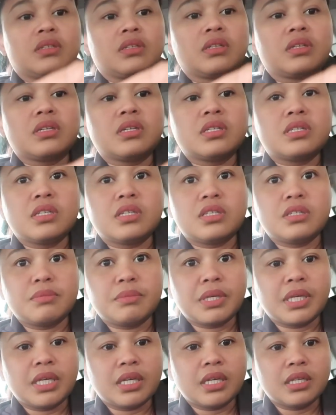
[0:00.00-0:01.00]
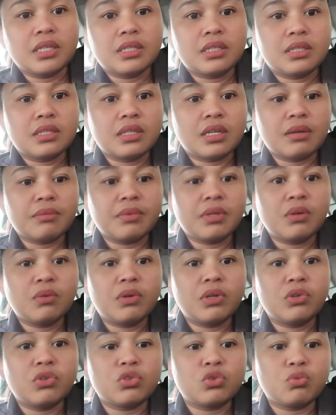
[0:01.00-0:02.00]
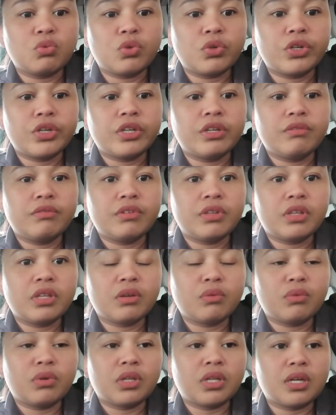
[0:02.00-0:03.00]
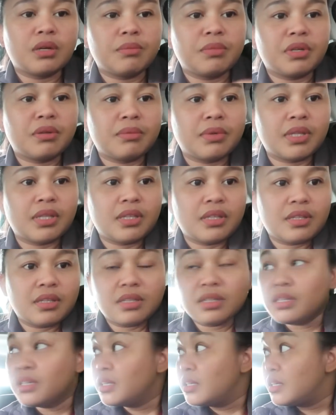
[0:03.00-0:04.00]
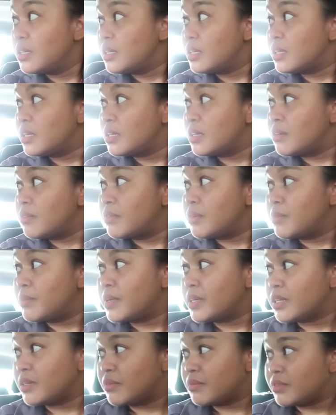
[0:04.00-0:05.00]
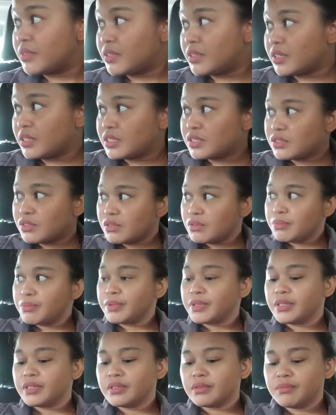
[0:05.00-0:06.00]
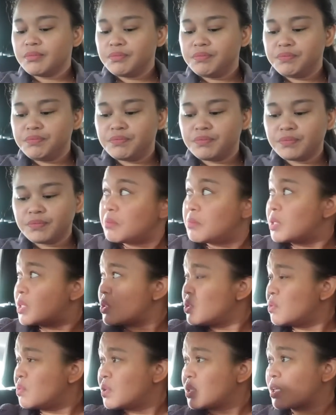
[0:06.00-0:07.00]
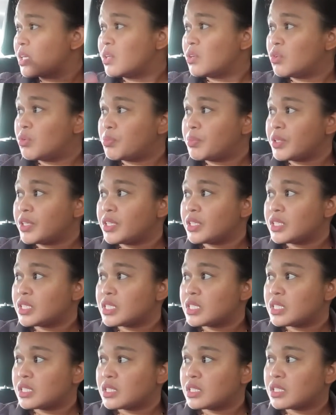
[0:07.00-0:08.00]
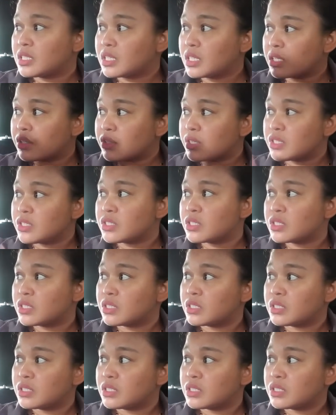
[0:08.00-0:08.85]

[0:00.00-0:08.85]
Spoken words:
I guess it's me, guys. I'm the one who's worried everything will come in, but everything's open. But no one can open this, the garage.